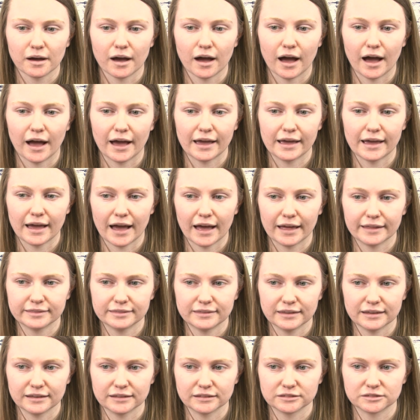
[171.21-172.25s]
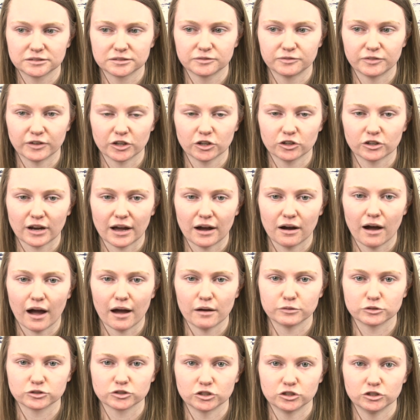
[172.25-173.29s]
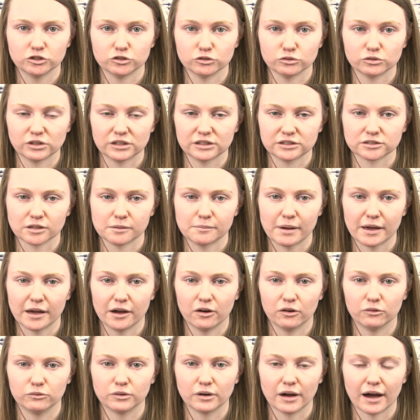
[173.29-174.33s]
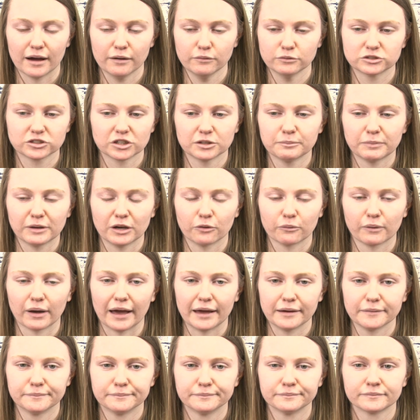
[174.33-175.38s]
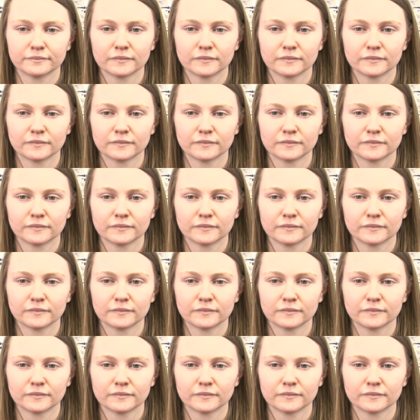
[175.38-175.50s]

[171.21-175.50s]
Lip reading: I had things figured out. I was going to do things on my own. I was going to be okay.